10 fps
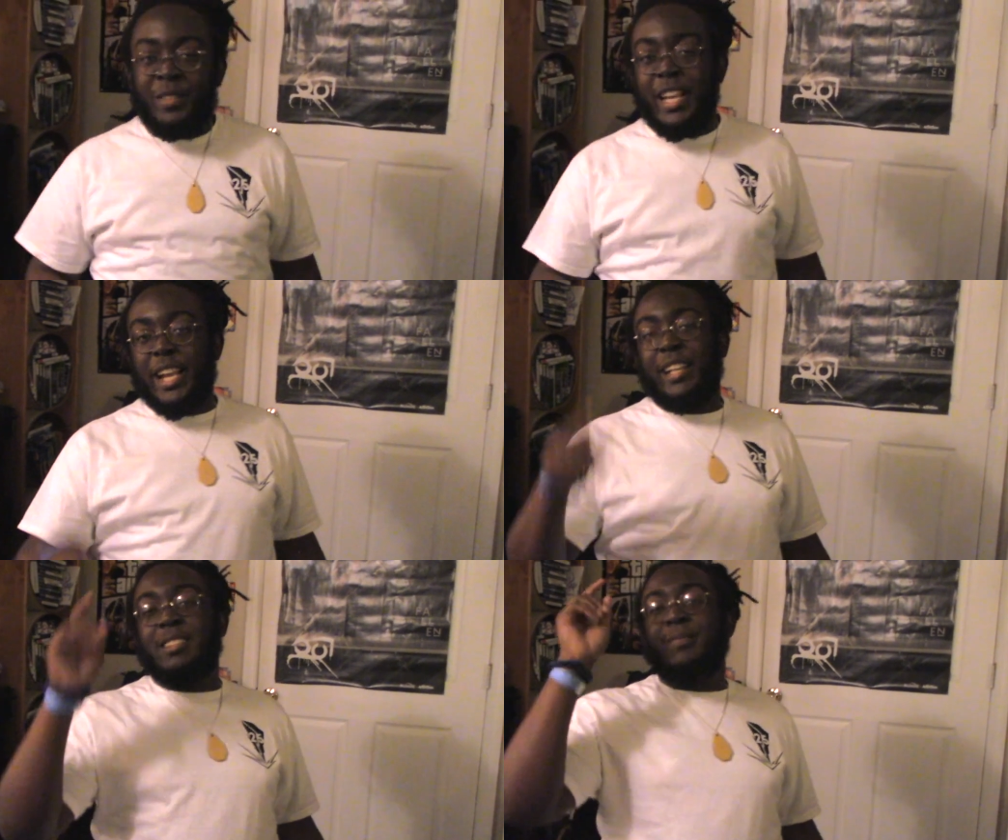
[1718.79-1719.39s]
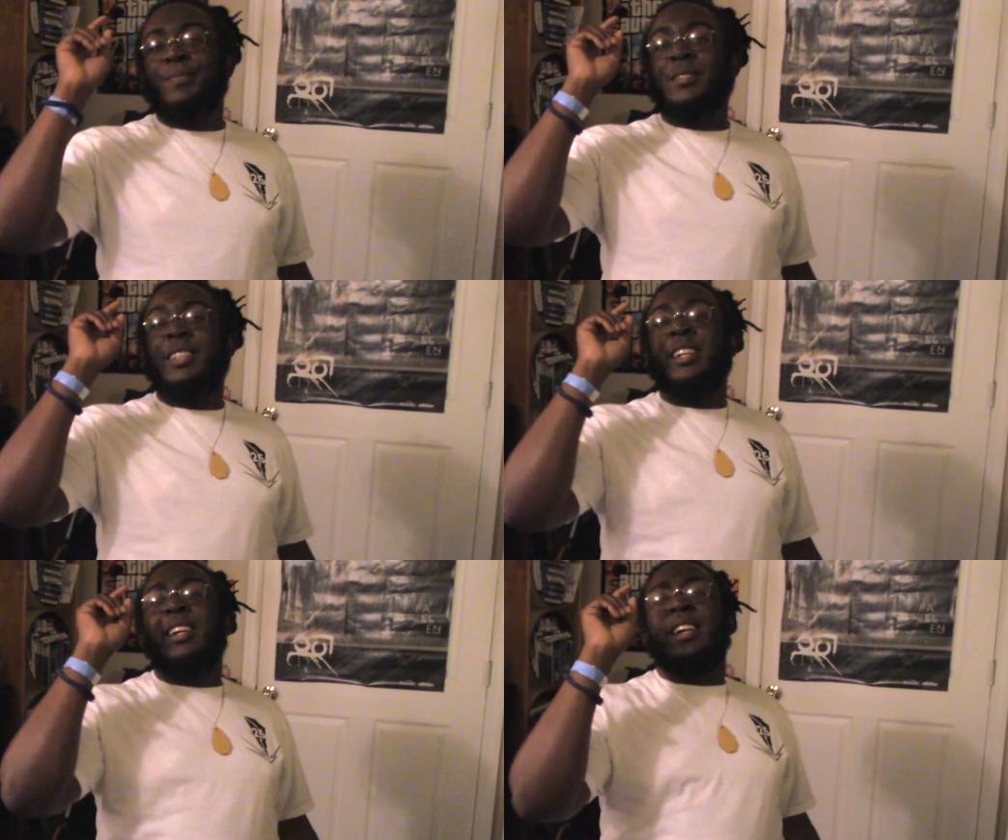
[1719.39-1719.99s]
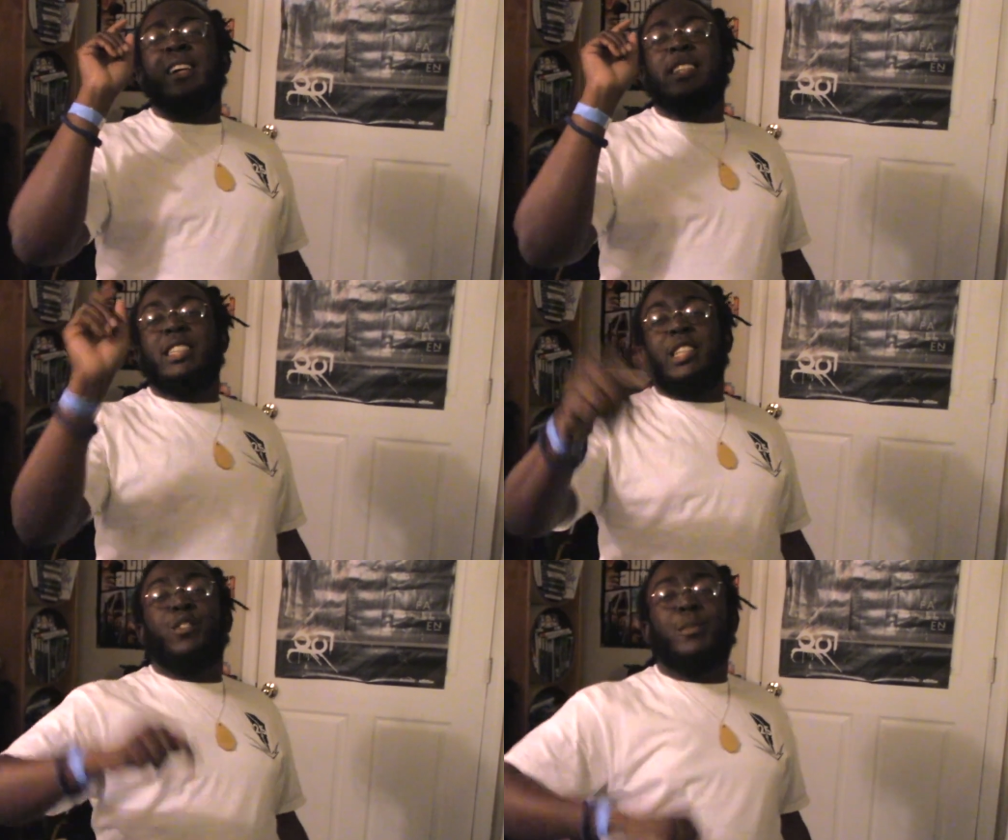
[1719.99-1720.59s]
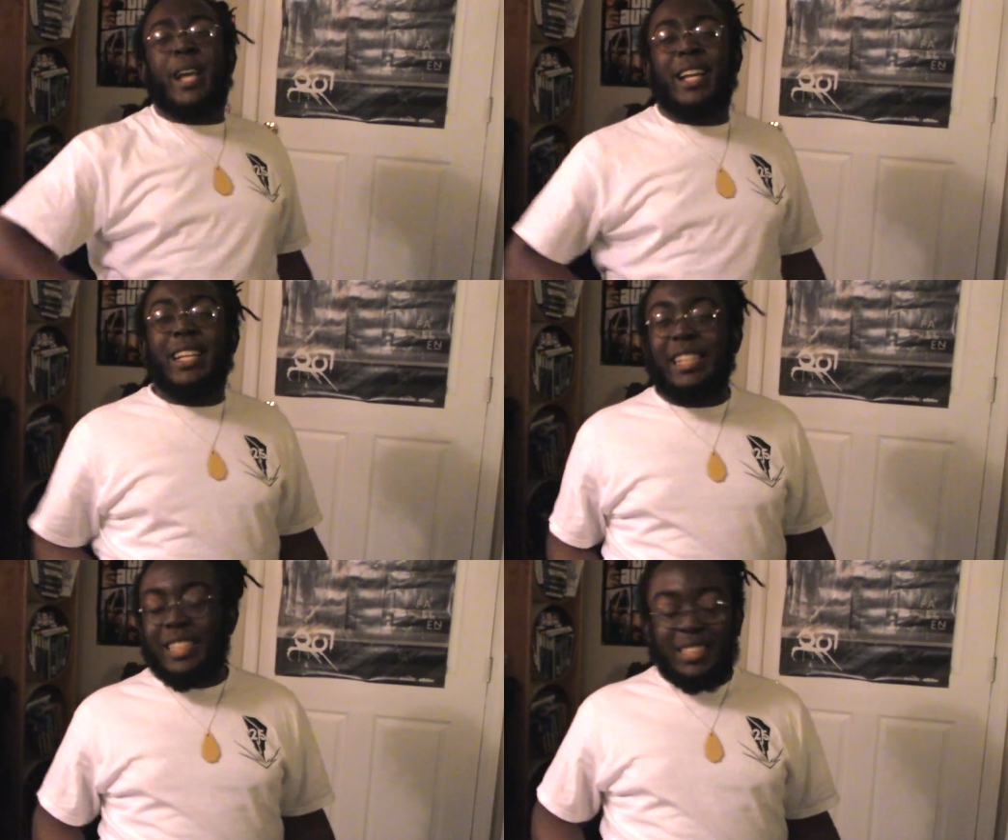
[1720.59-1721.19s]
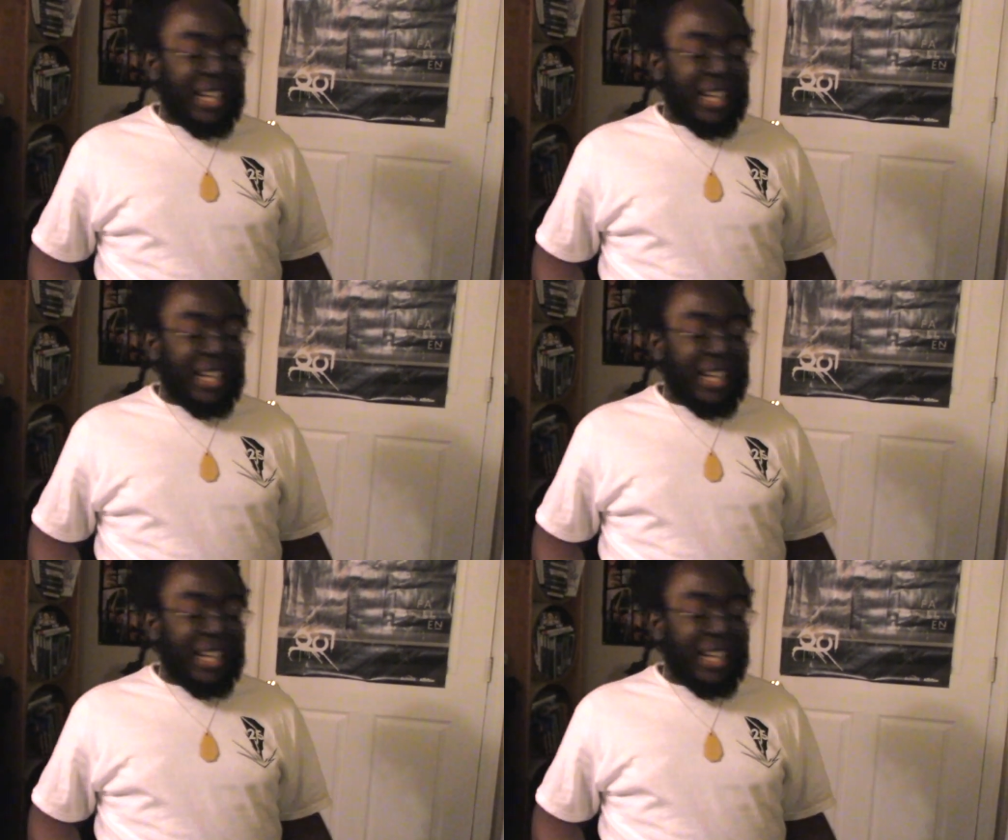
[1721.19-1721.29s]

at Silverback Inks,